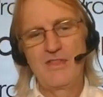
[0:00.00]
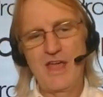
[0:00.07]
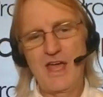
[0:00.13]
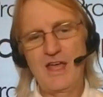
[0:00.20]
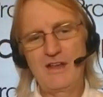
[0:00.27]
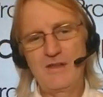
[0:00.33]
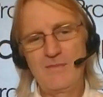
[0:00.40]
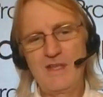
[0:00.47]

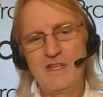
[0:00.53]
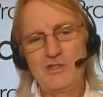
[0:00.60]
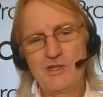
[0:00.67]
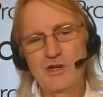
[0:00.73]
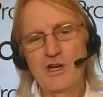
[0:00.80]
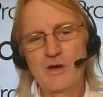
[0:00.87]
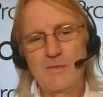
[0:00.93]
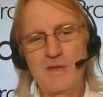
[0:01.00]
that means
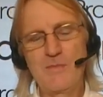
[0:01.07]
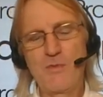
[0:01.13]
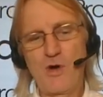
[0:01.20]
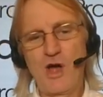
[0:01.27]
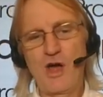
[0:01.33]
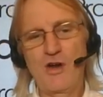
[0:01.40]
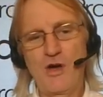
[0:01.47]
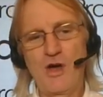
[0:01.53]
you're going to be
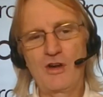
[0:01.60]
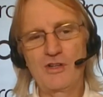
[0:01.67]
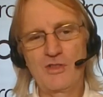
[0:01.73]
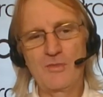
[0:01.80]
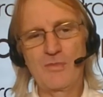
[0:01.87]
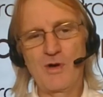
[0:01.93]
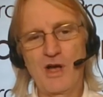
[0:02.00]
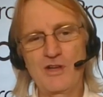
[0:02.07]
brought
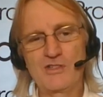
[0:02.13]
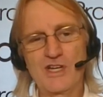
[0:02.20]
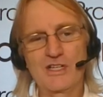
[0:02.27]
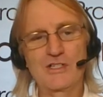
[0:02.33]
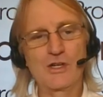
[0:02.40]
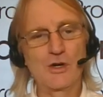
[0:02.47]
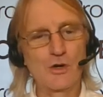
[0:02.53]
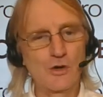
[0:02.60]
onto the
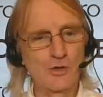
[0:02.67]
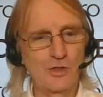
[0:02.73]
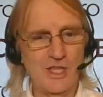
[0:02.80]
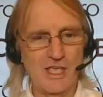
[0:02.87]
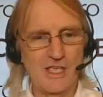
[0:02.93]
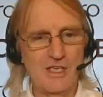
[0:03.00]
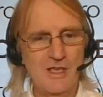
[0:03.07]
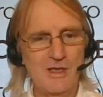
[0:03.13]
project
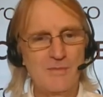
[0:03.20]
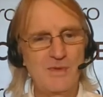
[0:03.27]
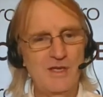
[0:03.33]
early